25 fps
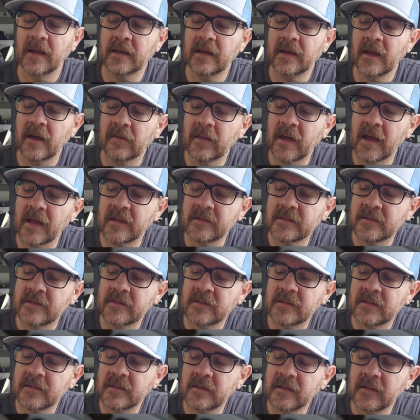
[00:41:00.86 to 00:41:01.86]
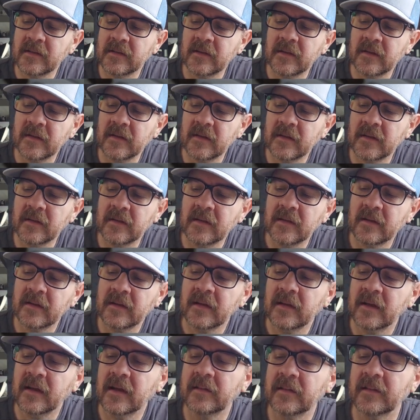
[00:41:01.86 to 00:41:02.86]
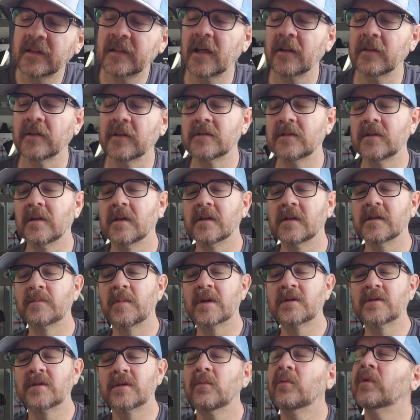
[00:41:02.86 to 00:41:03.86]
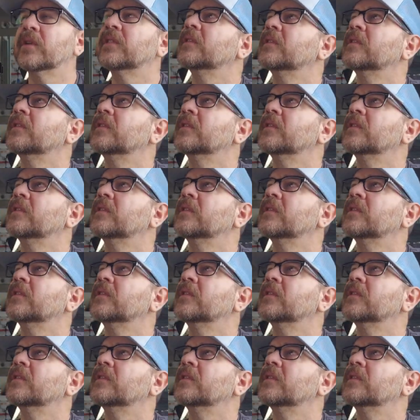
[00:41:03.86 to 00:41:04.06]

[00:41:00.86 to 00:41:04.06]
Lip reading: how I think that looks good, especially with the